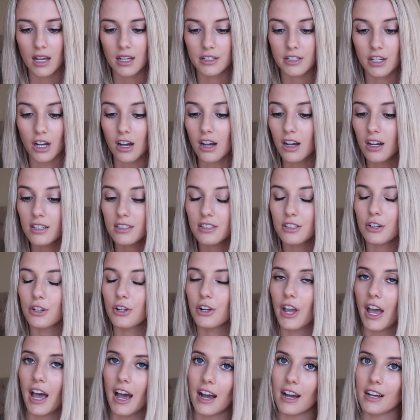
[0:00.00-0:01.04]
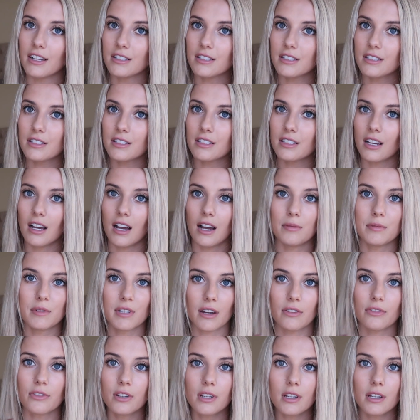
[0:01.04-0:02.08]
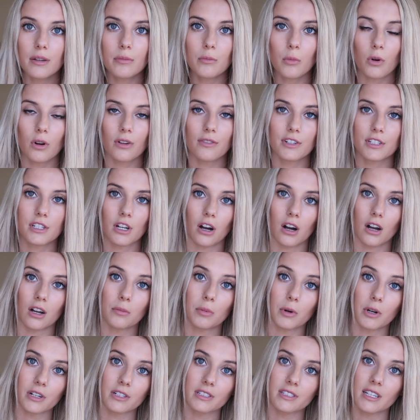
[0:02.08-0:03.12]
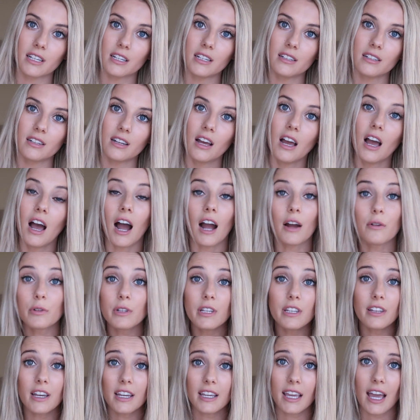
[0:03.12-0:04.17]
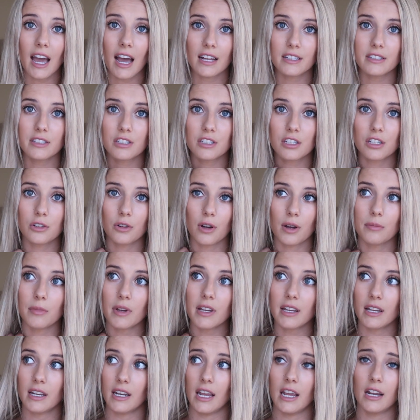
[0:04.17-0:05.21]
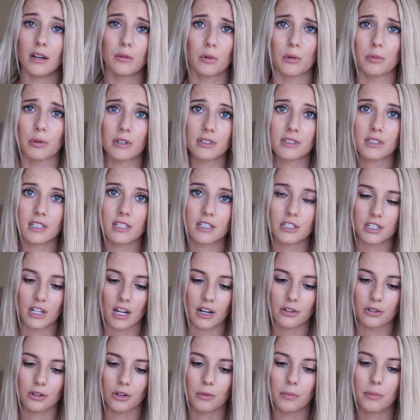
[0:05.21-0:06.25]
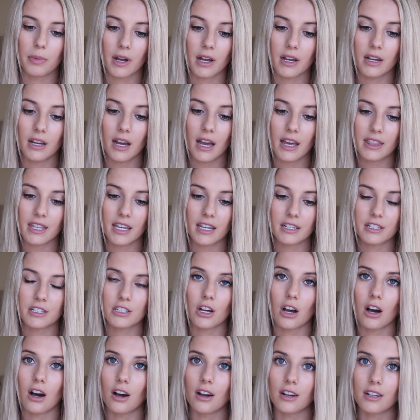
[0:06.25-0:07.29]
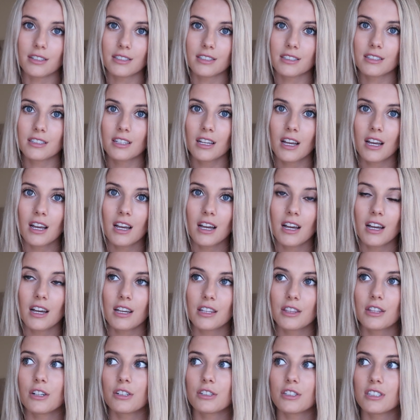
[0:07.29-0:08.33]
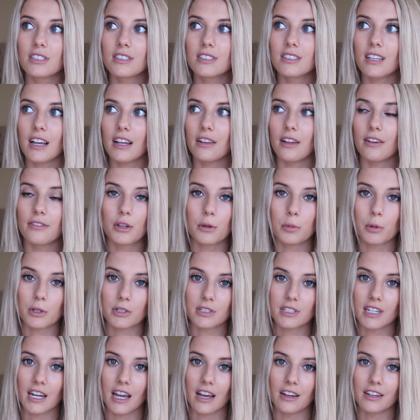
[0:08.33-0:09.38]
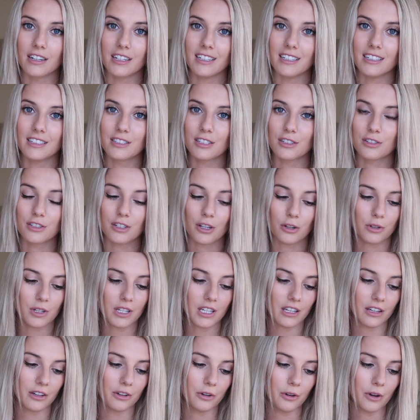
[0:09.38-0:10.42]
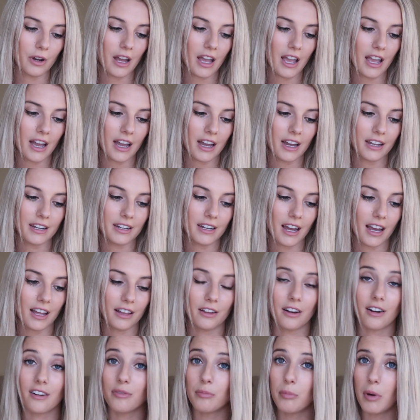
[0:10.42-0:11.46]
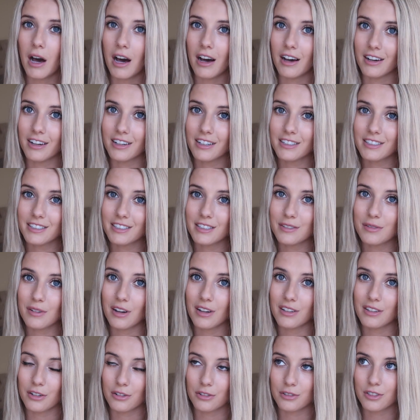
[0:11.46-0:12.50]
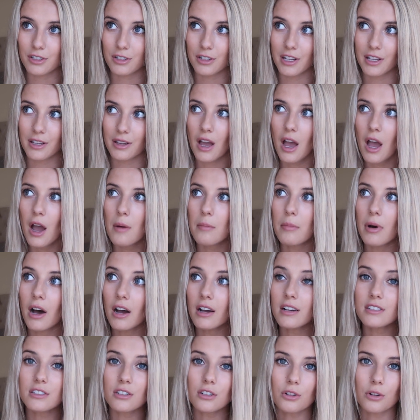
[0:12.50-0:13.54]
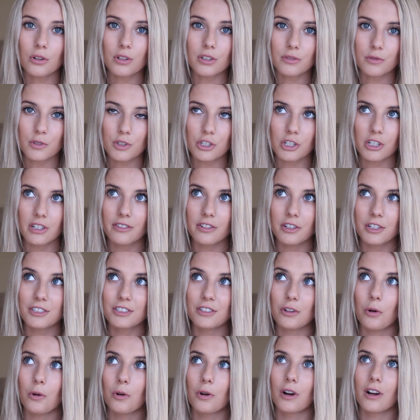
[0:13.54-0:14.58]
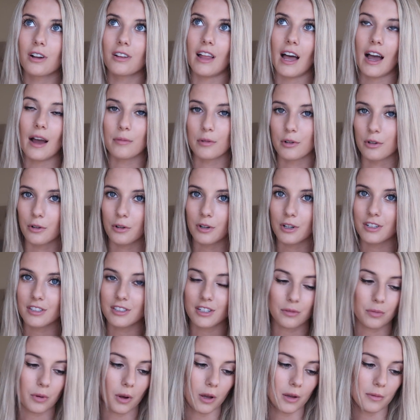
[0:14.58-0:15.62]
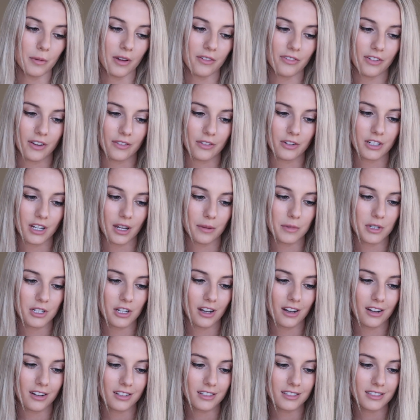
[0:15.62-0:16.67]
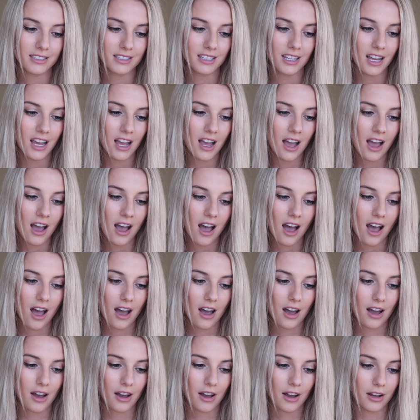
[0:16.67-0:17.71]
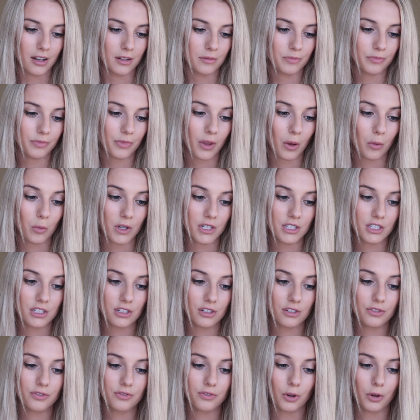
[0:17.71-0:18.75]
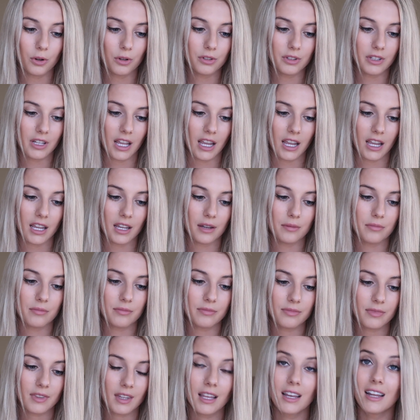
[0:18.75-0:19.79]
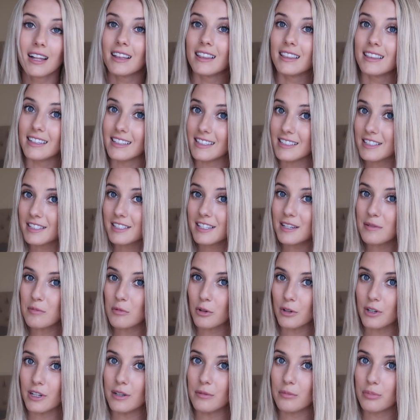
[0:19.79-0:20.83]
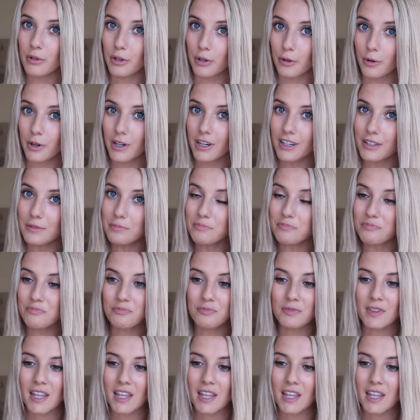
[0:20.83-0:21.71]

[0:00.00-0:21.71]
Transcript: Dogs or cats? I'm definitely more of a dog person. I really like cats too. I'm like an animal person in general, but I think dogs, I love their personalities. They're so cute, and I love pugs. Those are like, pugs or golden retrievers or Labradors are probably my favorite type of dogs. What's your full name? Lindsay Marie Brewer.